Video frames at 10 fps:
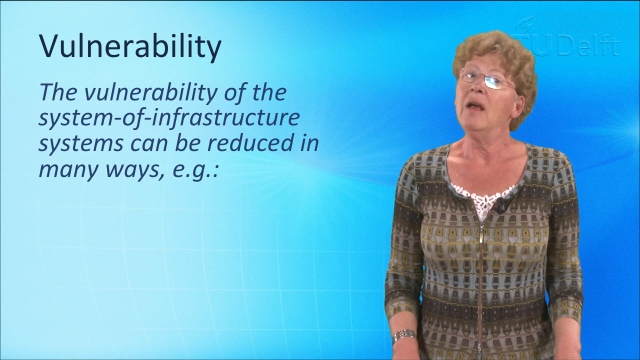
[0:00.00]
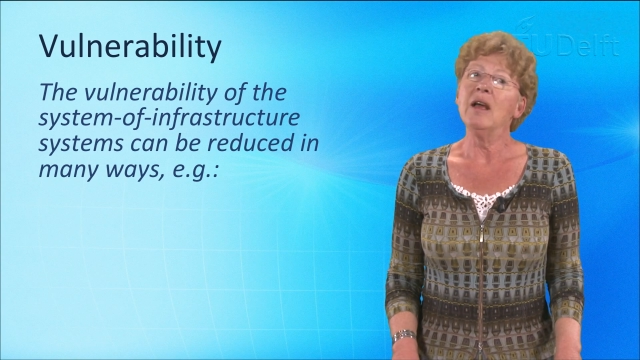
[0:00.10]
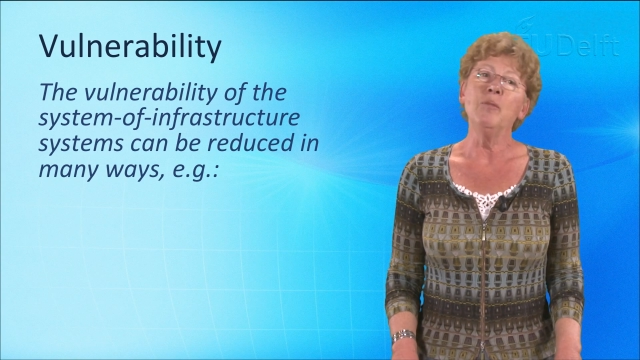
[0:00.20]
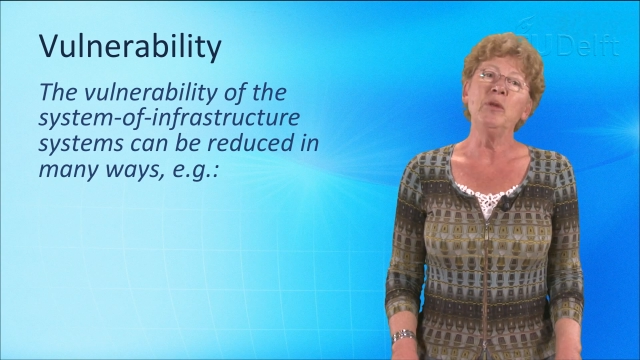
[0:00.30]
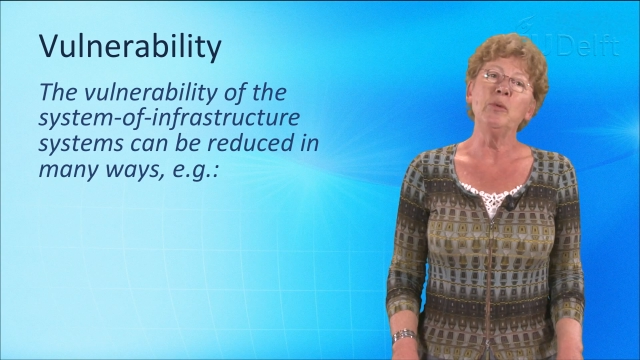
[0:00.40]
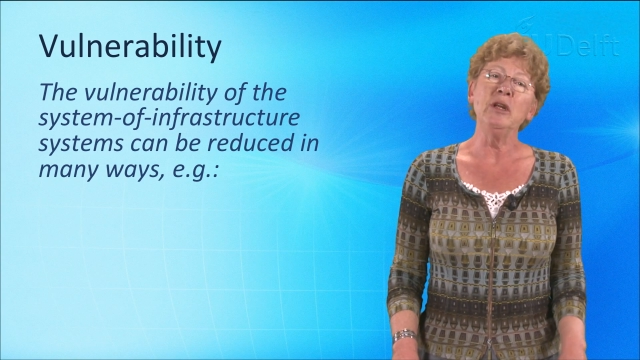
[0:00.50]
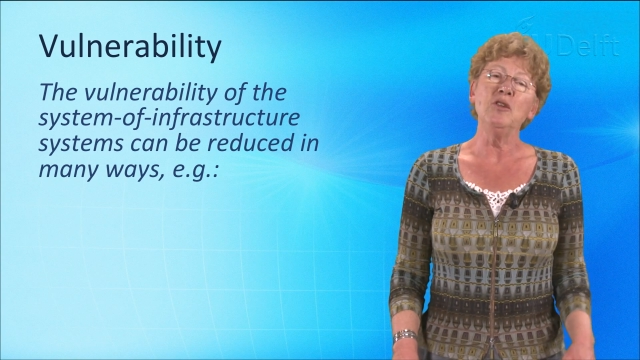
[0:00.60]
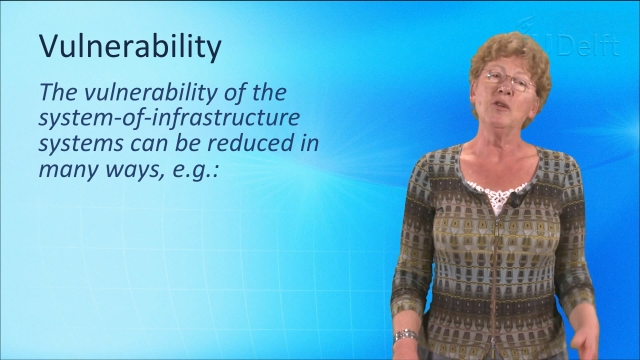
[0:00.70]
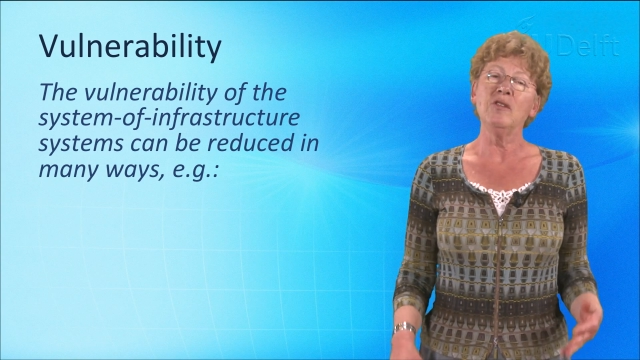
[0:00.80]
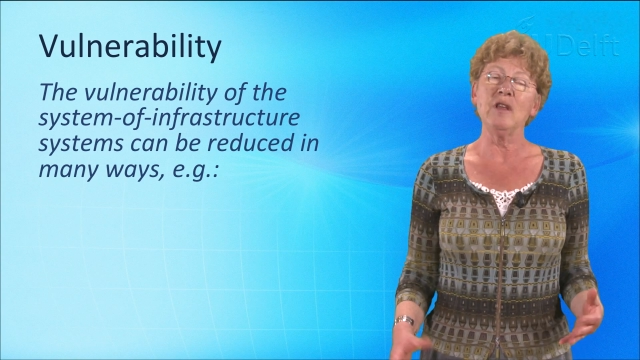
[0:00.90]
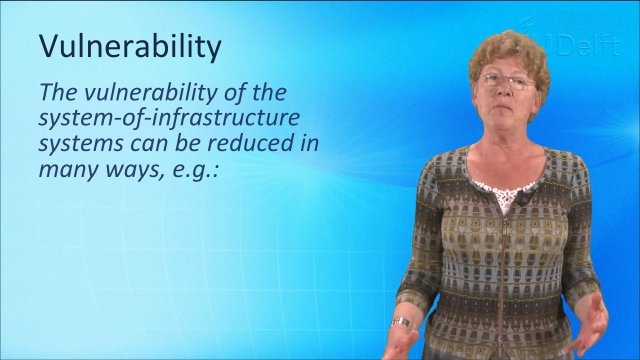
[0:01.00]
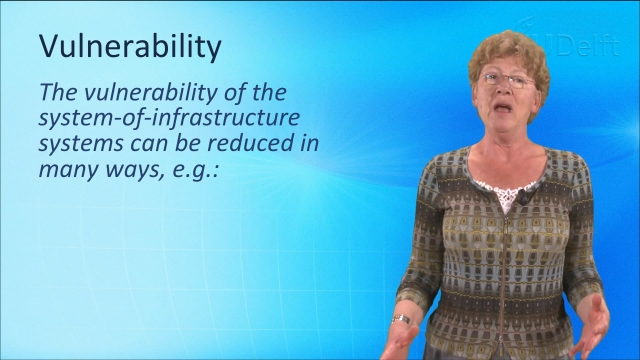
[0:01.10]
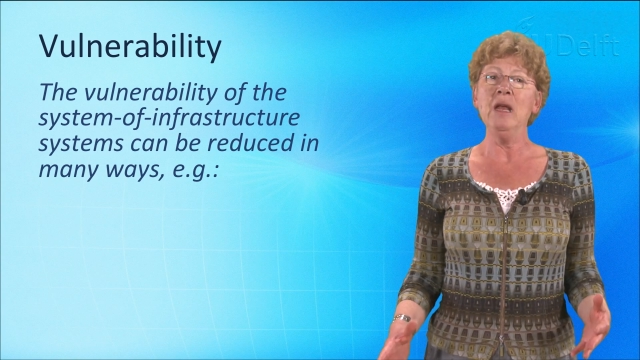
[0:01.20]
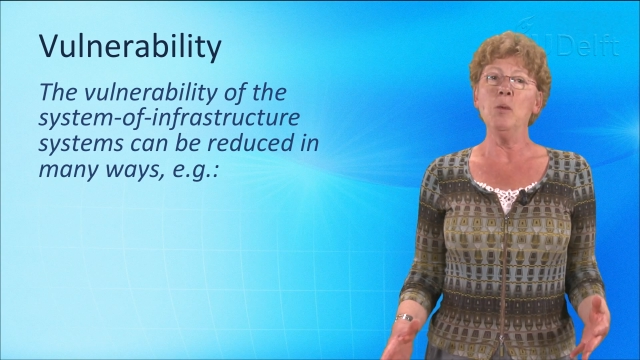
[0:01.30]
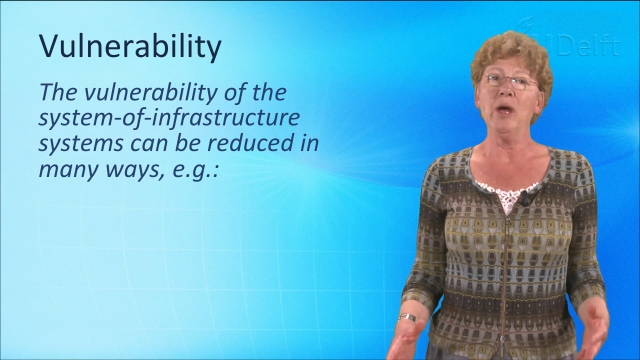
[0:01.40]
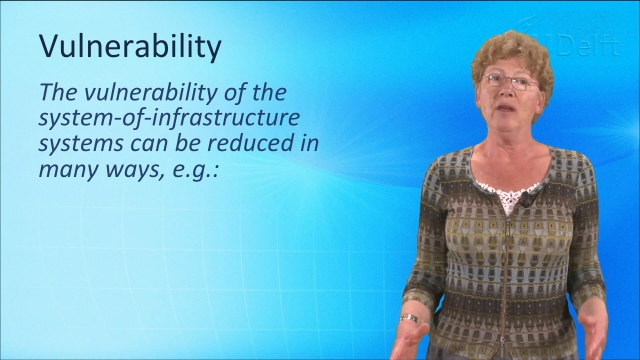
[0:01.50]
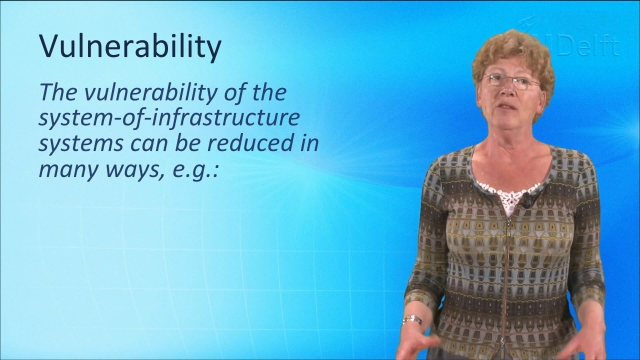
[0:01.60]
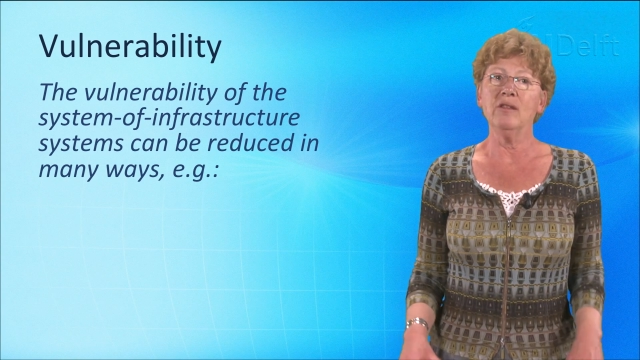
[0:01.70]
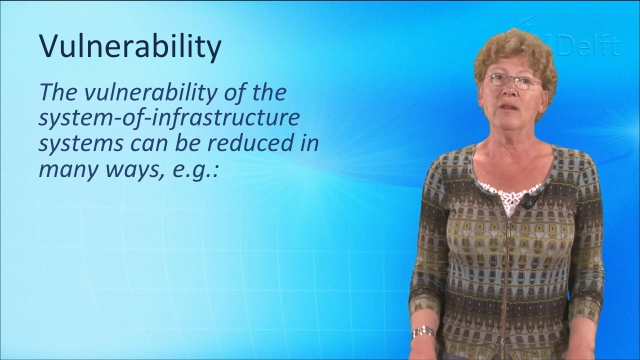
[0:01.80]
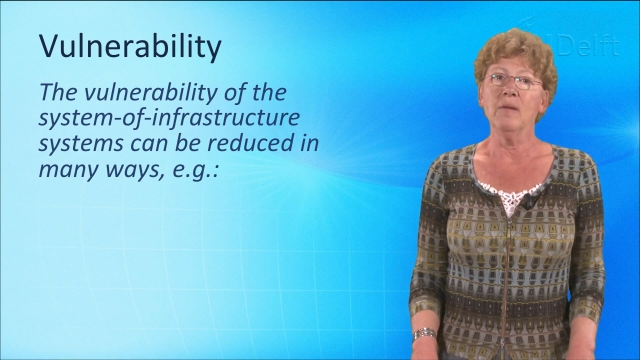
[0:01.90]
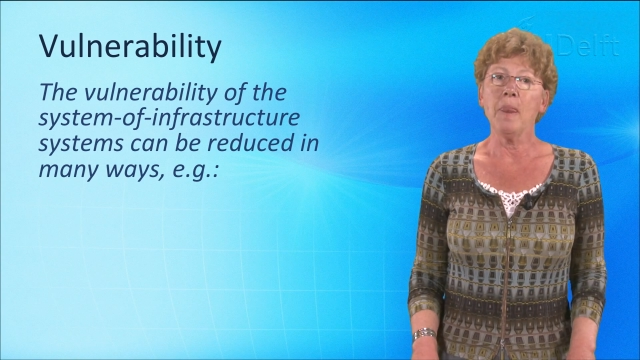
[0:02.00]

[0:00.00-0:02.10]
can be reduced in many ways,